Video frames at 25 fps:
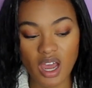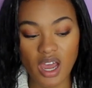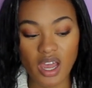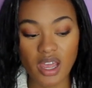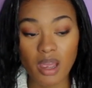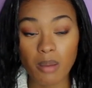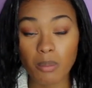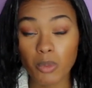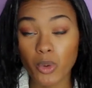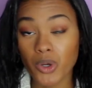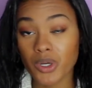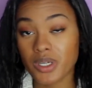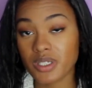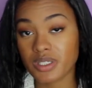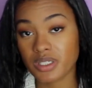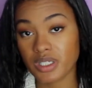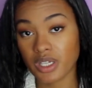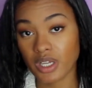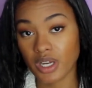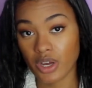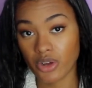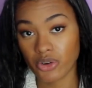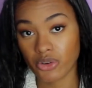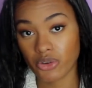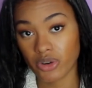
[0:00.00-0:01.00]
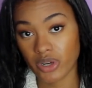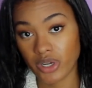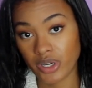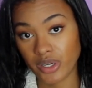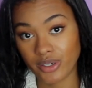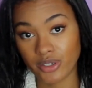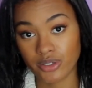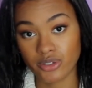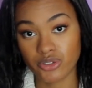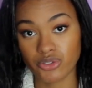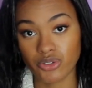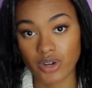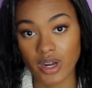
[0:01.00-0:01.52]
I am going to sit under a
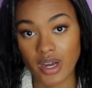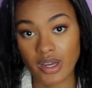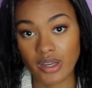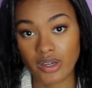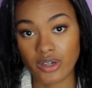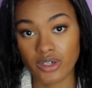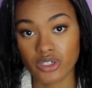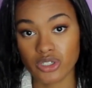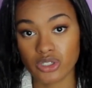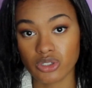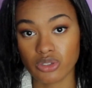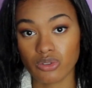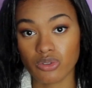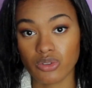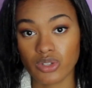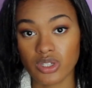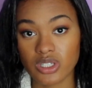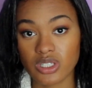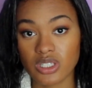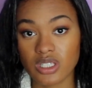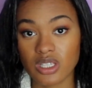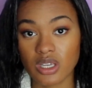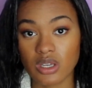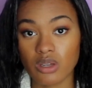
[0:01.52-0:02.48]
hooded dryer so this